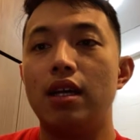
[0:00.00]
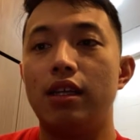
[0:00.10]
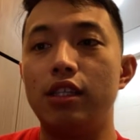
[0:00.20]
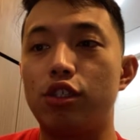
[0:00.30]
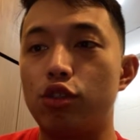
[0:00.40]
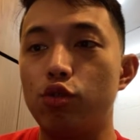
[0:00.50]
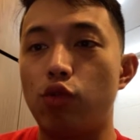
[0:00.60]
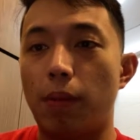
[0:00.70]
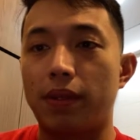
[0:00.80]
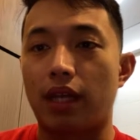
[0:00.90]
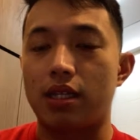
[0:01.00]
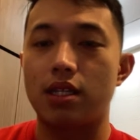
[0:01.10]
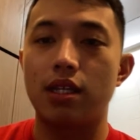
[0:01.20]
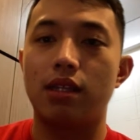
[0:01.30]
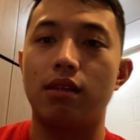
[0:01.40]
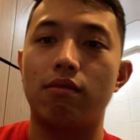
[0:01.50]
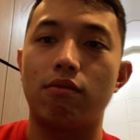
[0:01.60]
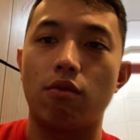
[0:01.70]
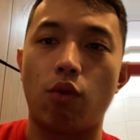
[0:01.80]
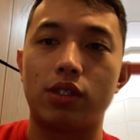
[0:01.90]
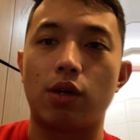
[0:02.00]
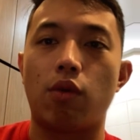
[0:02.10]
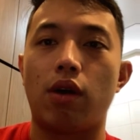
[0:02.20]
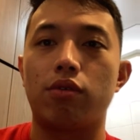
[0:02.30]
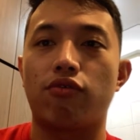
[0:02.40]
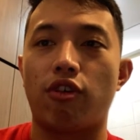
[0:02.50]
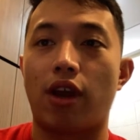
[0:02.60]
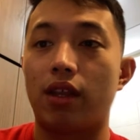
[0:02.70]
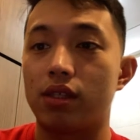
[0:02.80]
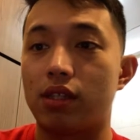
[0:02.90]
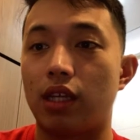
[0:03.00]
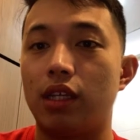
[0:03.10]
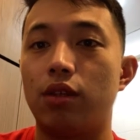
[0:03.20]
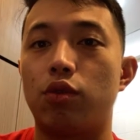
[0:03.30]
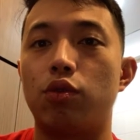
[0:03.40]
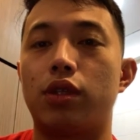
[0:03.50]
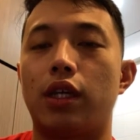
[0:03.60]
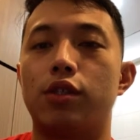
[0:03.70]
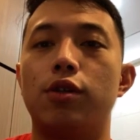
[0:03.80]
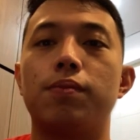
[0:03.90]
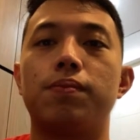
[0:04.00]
These 2 will be tested once a while for your understanding. Do take note.